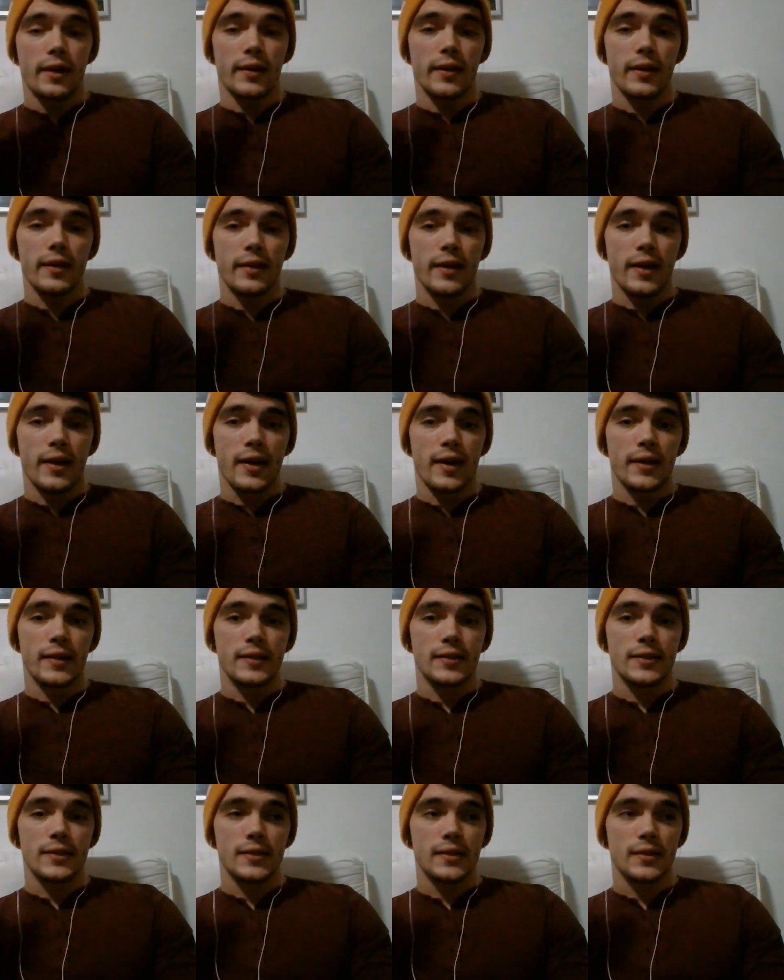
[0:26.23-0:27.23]
I let
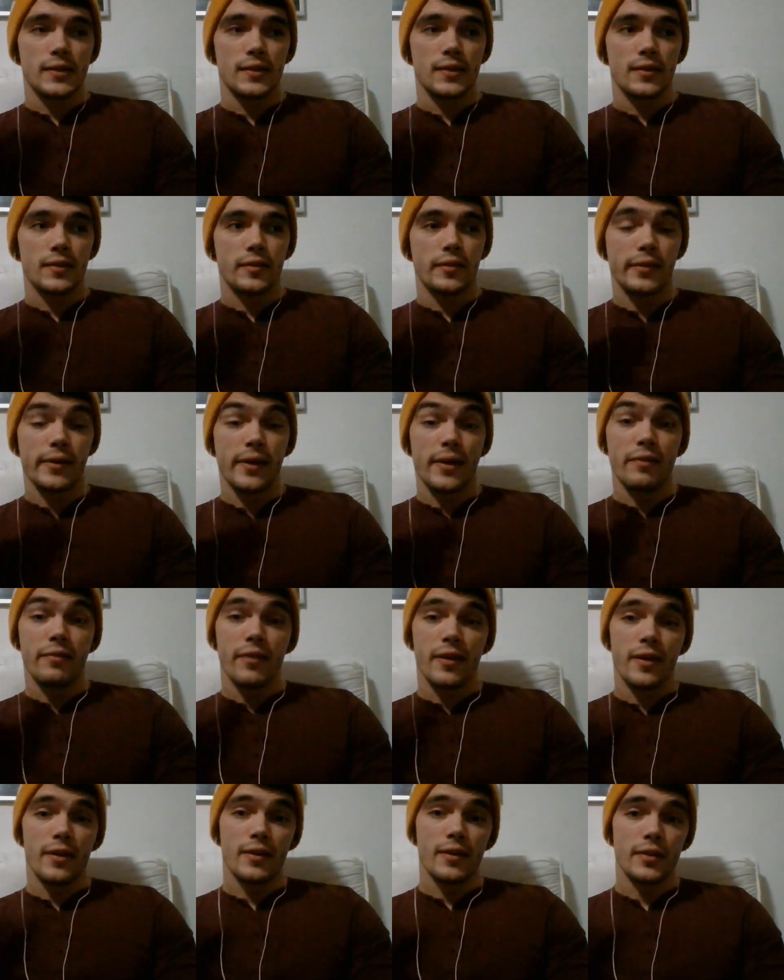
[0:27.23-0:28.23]
guys to the
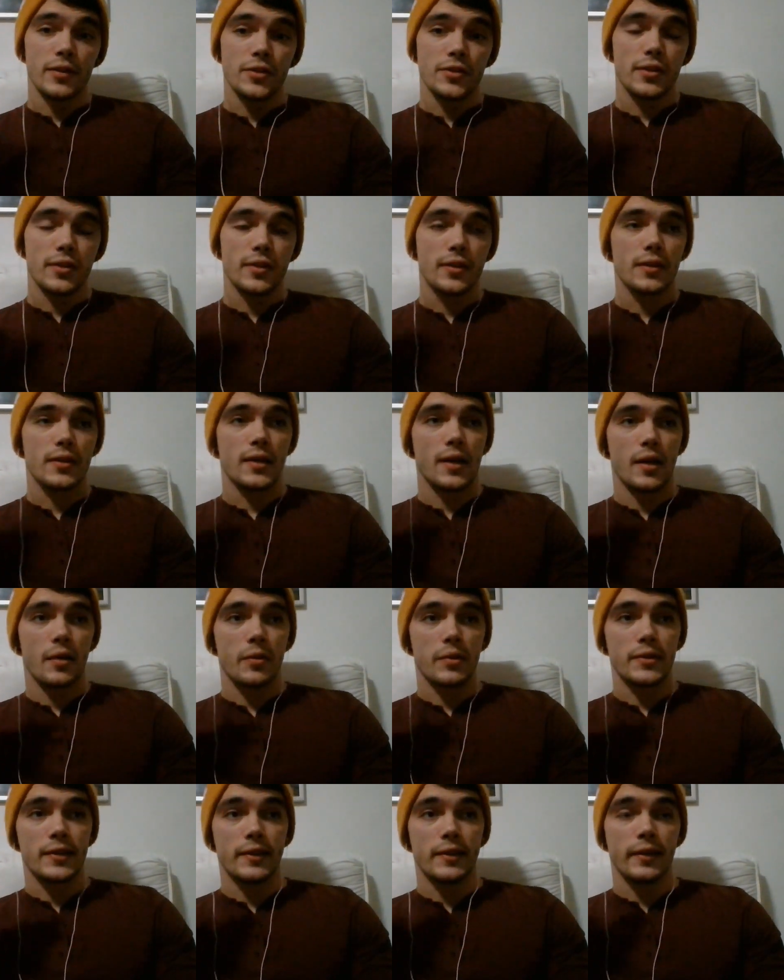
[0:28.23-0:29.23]
advantage. I
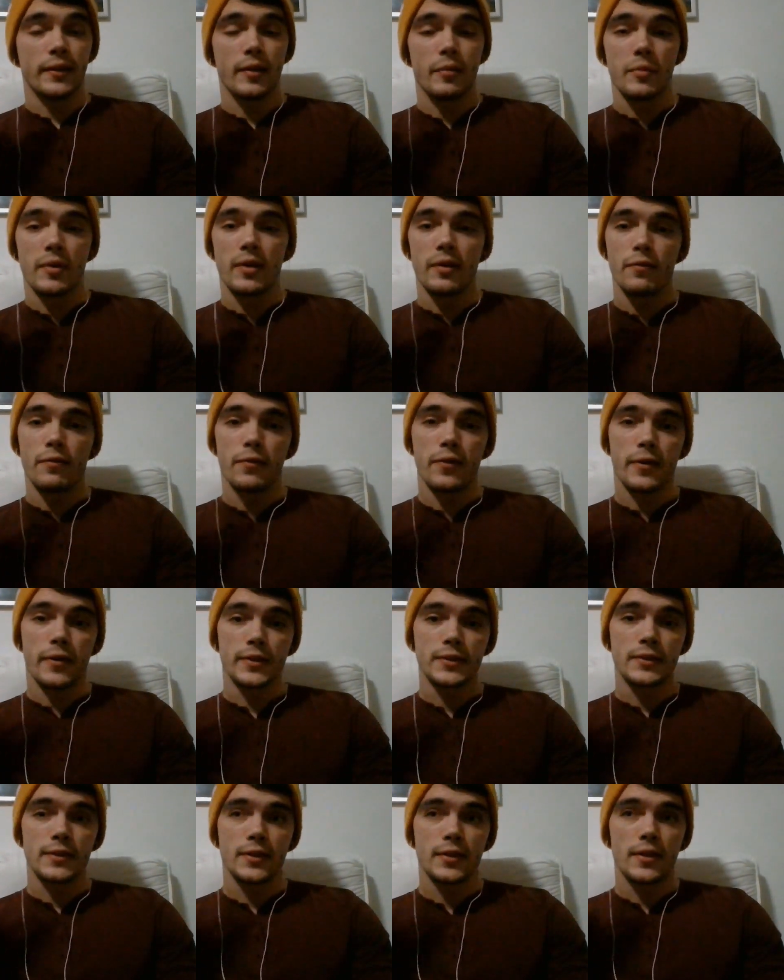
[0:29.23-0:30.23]
was letting them hit
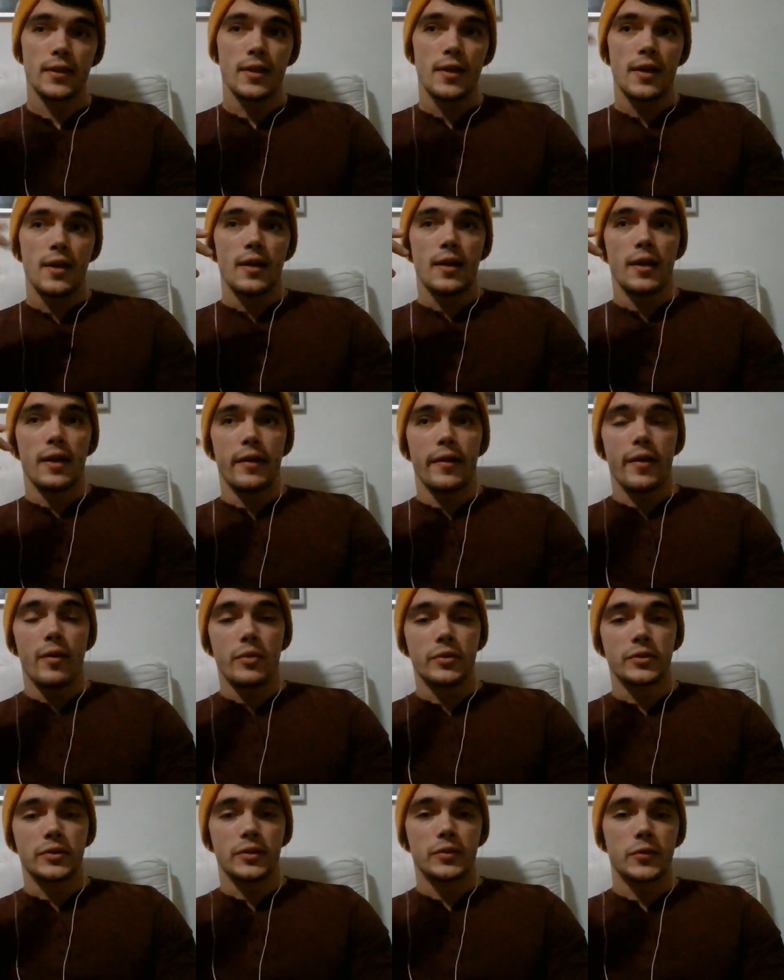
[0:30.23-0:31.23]
first, and I
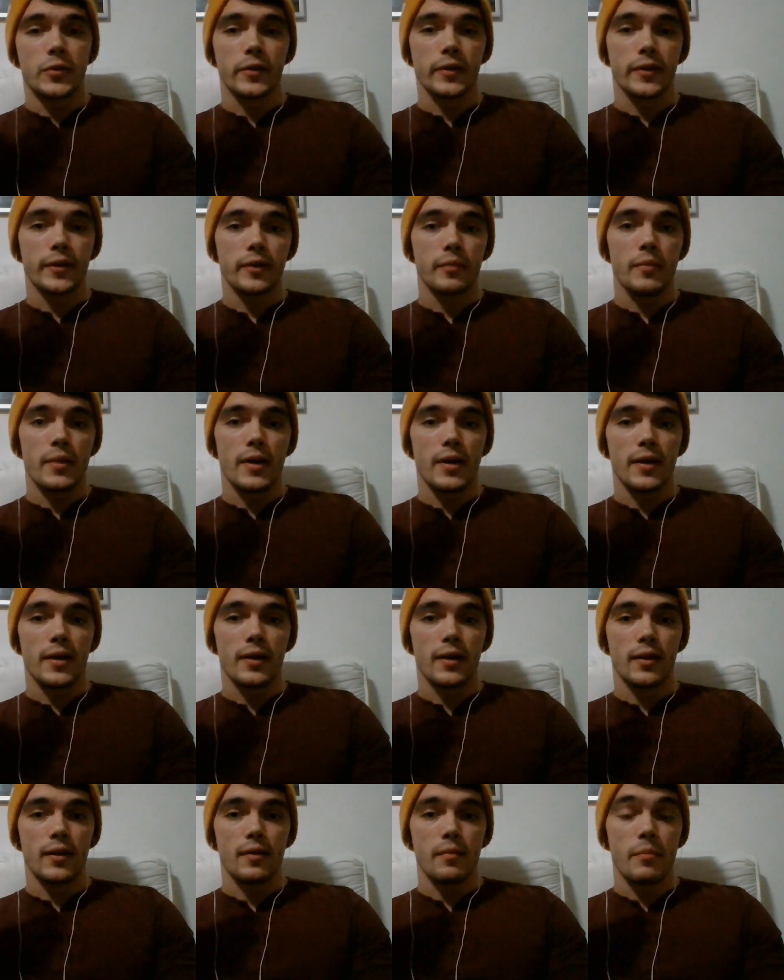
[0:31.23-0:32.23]
was just working
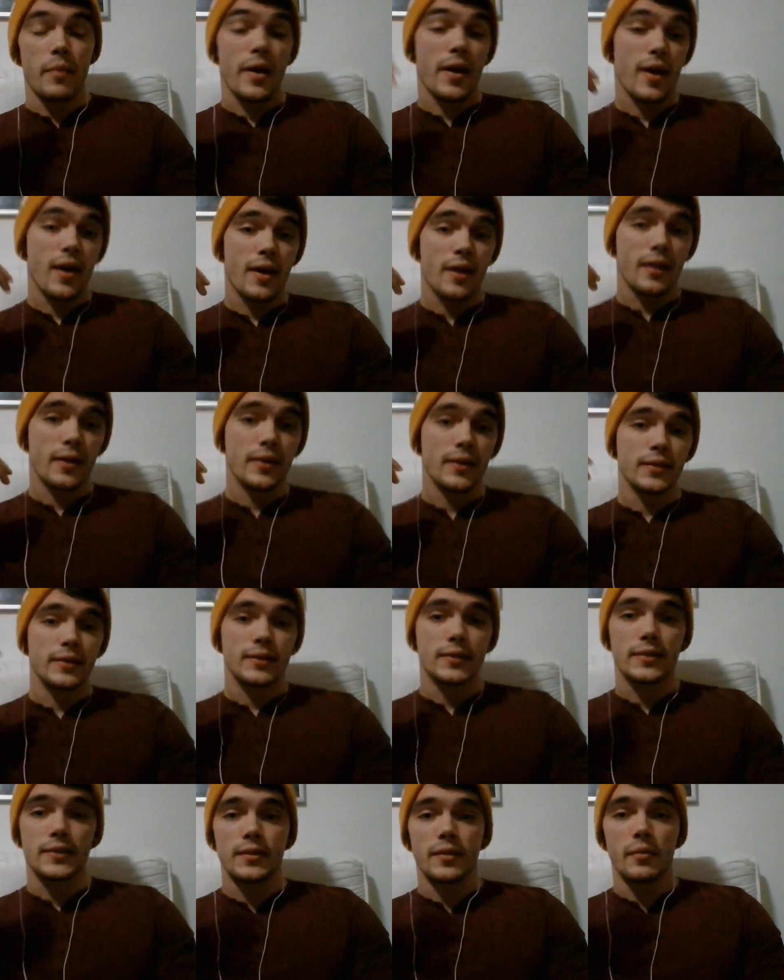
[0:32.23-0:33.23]
my
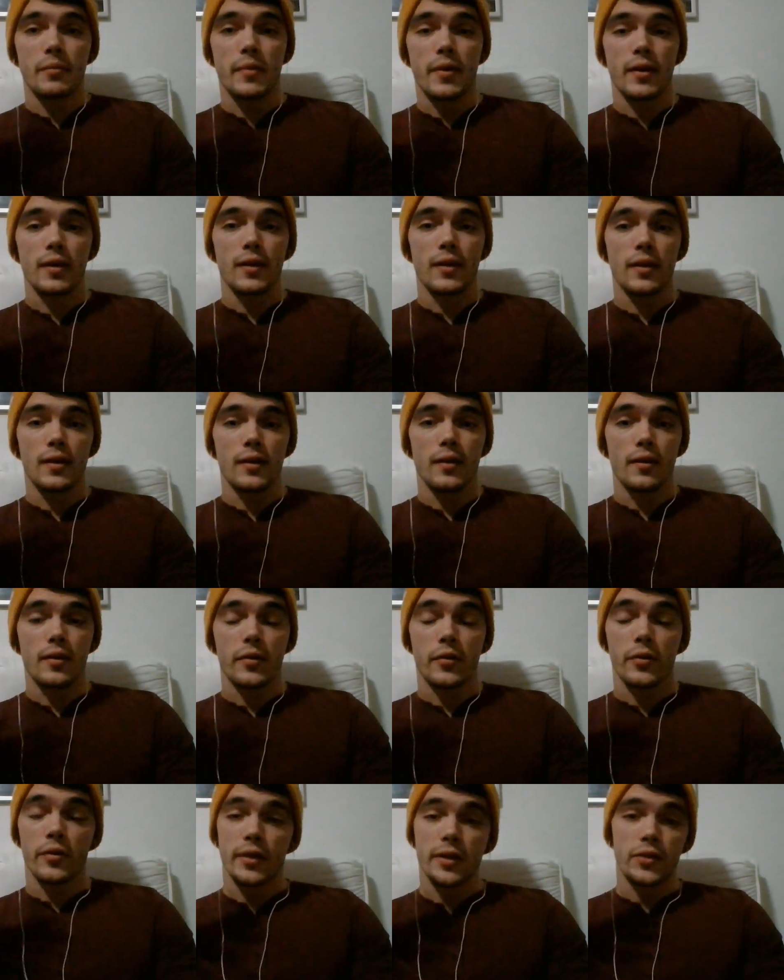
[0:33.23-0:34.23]
angles, my
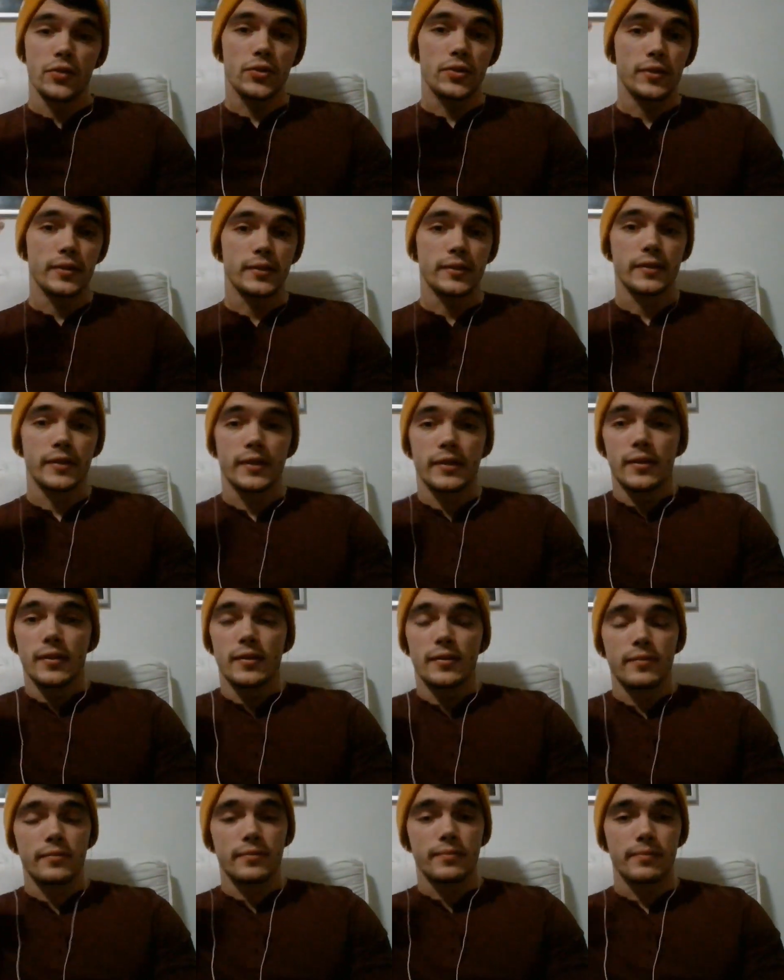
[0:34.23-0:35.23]
rotations, and
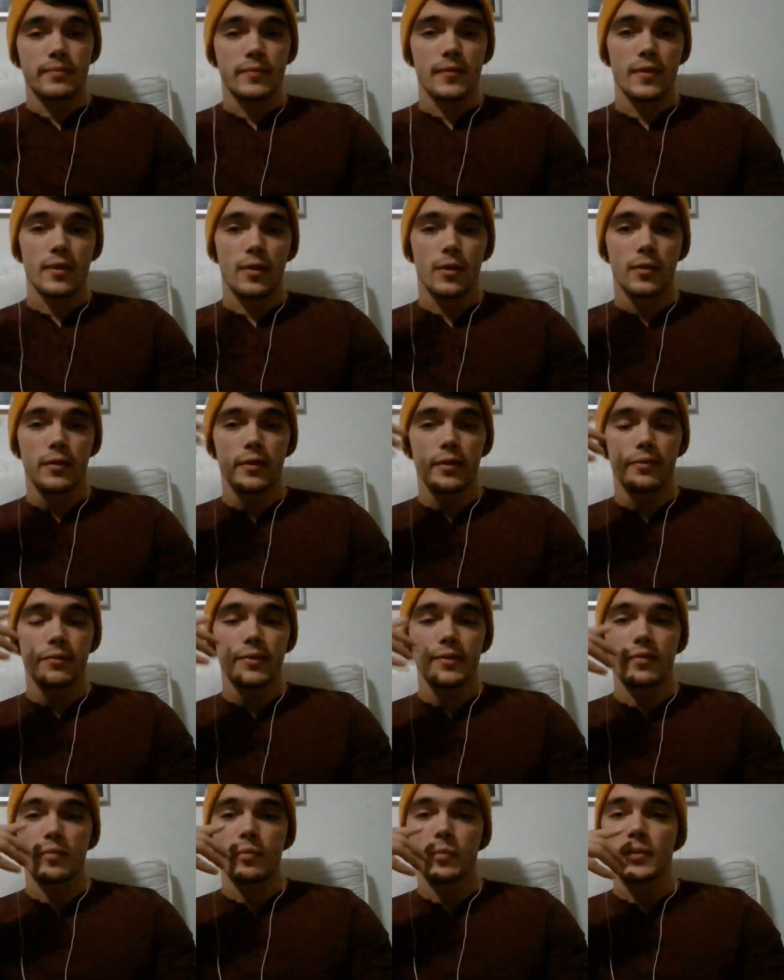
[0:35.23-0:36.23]
all the
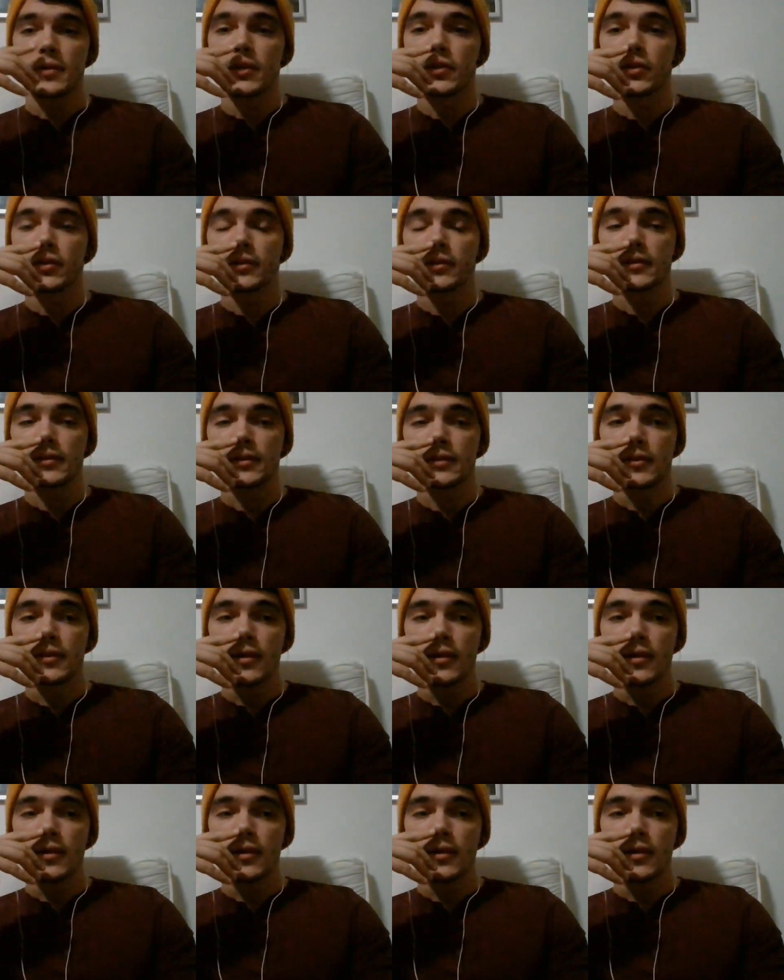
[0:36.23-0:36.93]
defensive positions.